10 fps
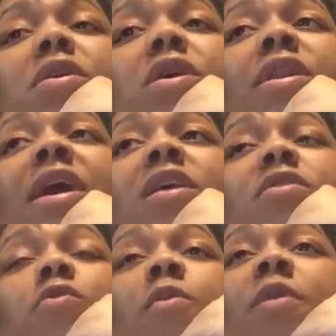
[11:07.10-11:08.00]
a lot of
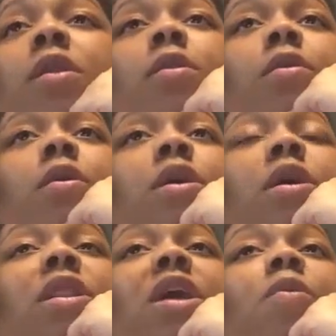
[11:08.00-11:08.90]
us women.
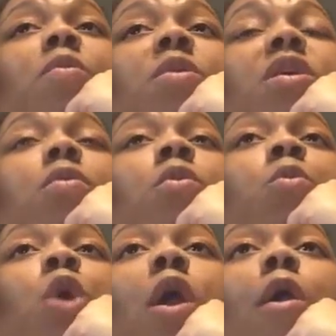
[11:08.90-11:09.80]
Like when
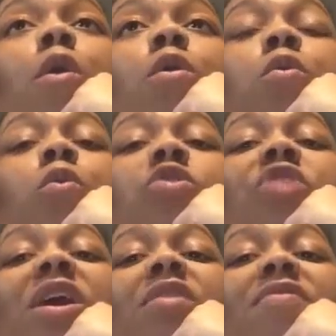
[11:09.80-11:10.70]
we're hurt, we
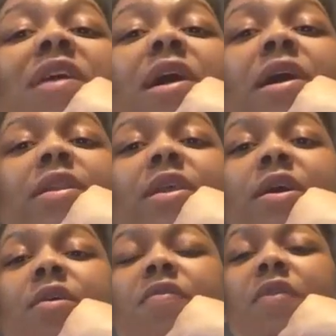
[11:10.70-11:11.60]
try to find
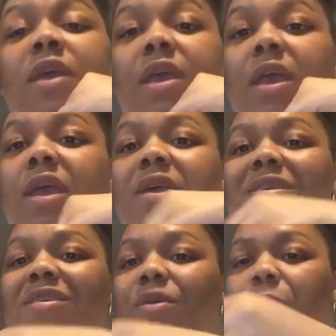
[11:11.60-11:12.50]
love in
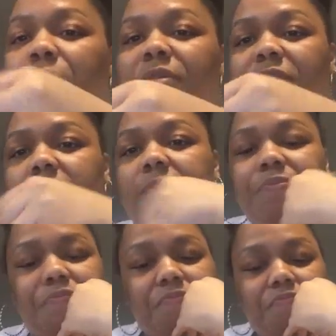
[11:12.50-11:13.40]
another person.
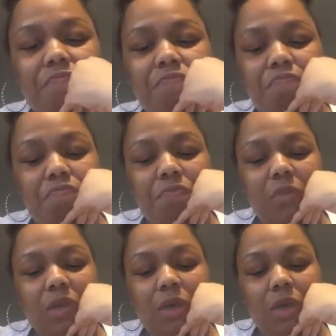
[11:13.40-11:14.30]

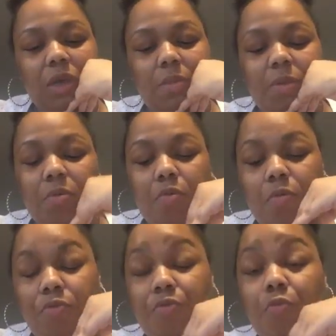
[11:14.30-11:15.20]
But
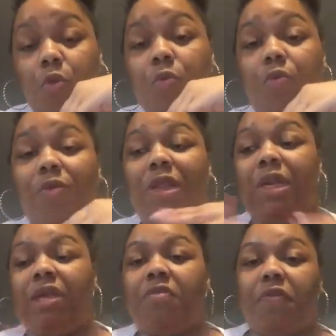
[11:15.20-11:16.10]
when we really
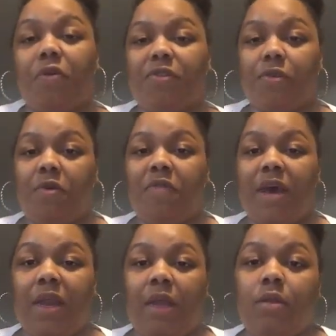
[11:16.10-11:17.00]
need to focus on
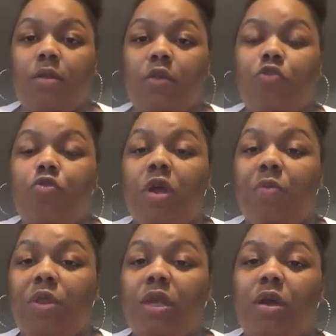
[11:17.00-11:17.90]
finding the true love
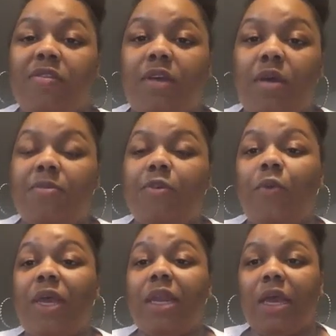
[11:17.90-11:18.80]
within ourselves so
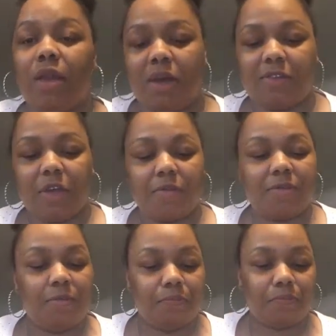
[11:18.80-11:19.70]
we can heal
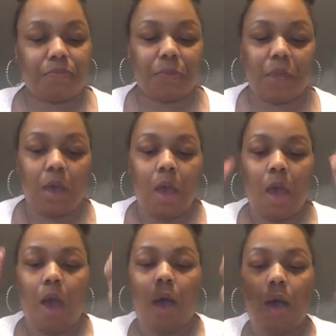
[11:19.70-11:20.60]
ourselves.
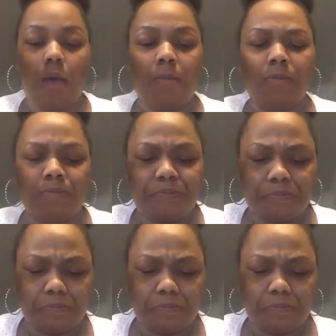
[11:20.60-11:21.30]
And